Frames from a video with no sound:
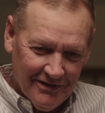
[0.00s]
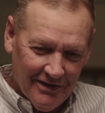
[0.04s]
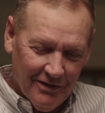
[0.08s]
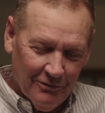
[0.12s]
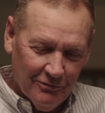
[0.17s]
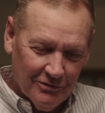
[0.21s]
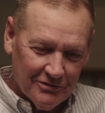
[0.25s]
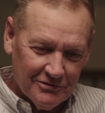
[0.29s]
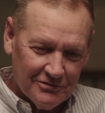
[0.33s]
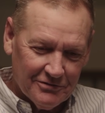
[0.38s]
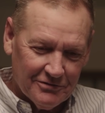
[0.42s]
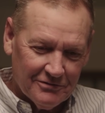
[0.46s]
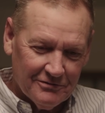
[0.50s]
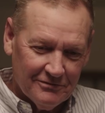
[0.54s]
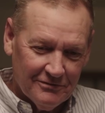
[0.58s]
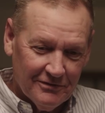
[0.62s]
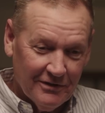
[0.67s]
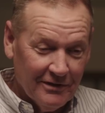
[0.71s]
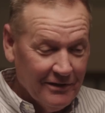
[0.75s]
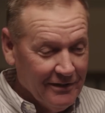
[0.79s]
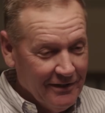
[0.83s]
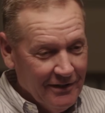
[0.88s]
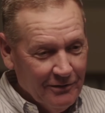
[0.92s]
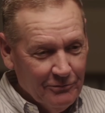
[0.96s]
It was
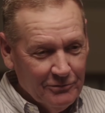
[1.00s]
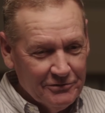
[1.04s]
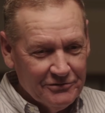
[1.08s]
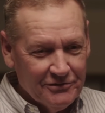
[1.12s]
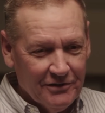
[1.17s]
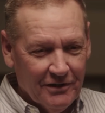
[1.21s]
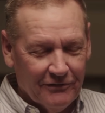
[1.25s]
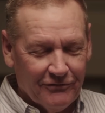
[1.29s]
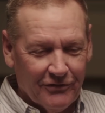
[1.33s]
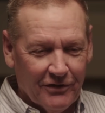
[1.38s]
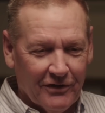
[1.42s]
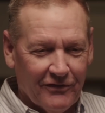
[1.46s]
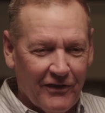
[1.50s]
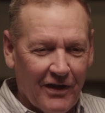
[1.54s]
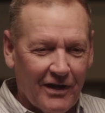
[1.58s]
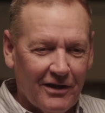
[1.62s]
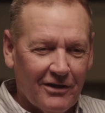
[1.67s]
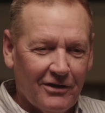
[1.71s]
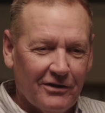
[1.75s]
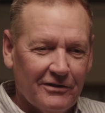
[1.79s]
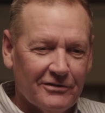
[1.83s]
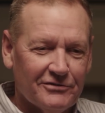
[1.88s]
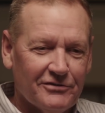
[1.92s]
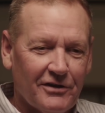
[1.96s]
different. Thank
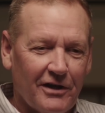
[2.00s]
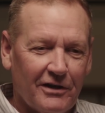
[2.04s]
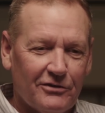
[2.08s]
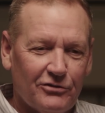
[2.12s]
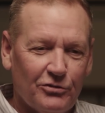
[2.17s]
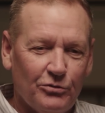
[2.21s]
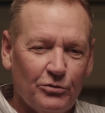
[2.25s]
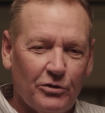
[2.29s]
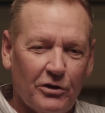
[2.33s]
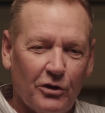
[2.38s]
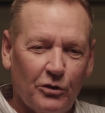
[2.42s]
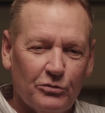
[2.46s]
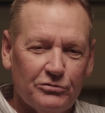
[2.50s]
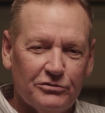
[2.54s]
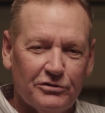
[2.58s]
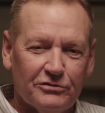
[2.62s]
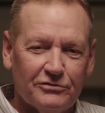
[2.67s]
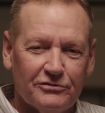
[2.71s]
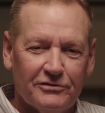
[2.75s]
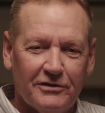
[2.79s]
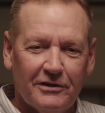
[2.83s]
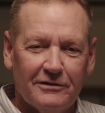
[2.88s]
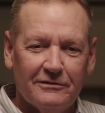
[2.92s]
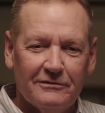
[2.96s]
goodness I had two
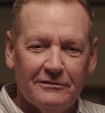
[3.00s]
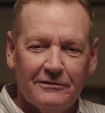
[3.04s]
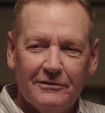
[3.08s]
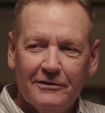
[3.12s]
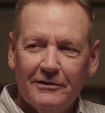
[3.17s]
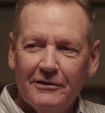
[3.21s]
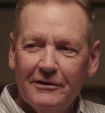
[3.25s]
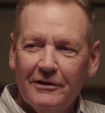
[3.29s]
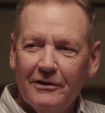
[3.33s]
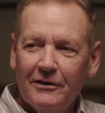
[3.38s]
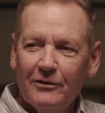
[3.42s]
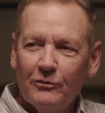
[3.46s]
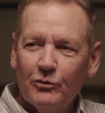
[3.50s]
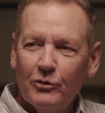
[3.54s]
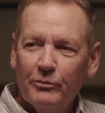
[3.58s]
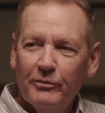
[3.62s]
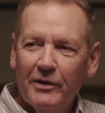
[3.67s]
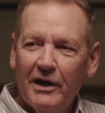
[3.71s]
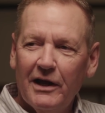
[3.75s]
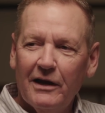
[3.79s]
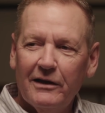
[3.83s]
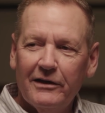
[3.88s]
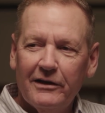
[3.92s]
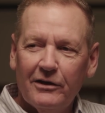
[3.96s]
coaches that were
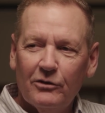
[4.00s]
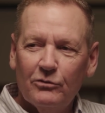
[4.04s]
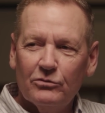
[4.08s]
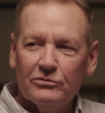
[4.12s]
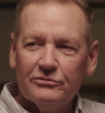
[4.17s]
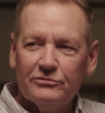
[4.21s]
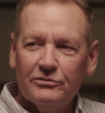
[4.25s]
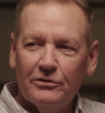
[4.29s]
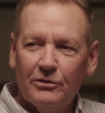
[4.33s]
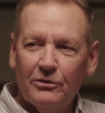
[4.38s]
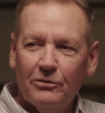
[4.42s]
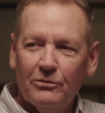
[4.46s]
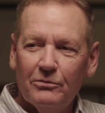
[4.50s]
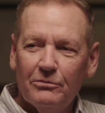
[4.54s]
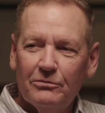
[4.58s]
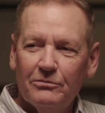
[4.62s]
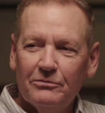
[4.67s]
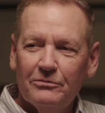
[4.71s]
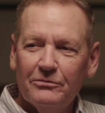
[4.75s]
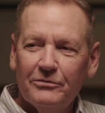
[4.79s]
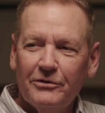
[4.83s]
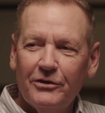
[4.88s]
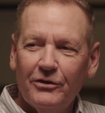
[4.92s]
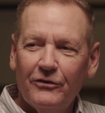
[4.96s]
bilingual, so
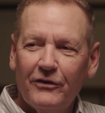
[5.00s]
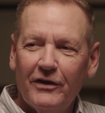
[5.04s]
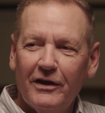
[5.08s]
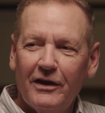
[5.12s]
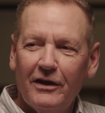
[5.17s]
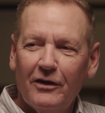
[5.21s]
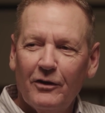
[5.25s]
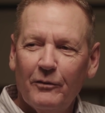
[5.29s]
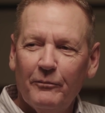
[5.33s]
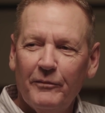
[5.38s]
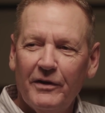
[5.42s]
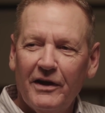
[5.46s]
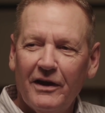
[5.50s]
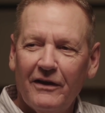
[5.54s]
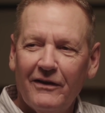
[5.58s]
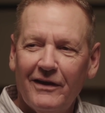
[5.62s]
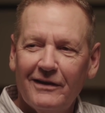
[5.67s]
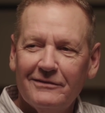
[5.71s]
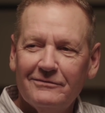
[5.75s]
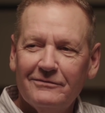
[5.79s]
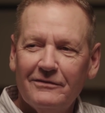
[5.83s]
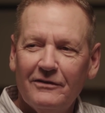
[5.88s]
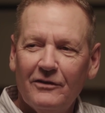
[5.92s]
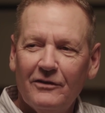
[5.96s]
they helped me. They